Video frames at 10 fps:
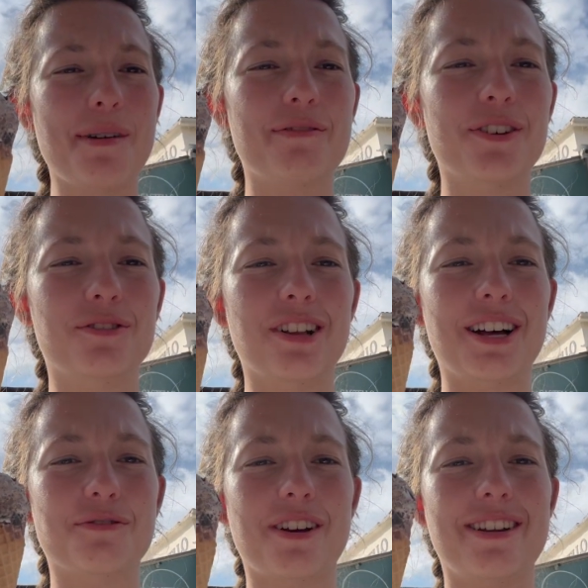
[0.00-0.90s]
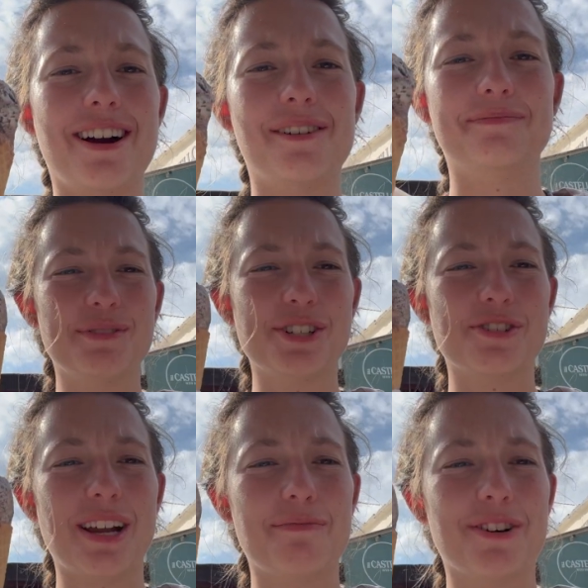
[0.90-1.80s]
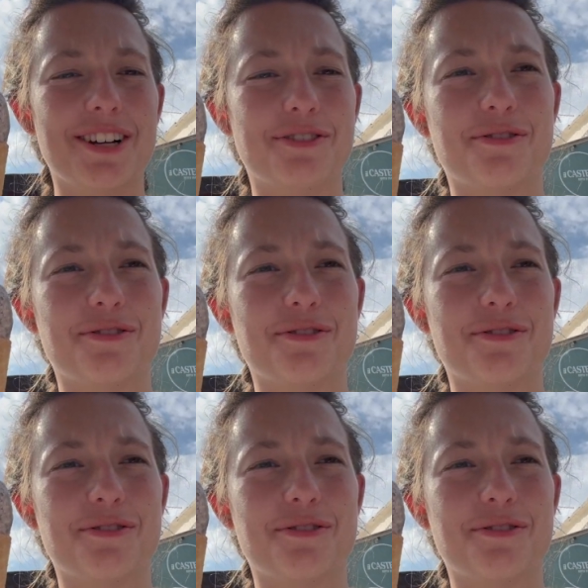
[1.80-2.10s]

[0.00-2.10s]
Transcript: Field class right now. We just stopped for ice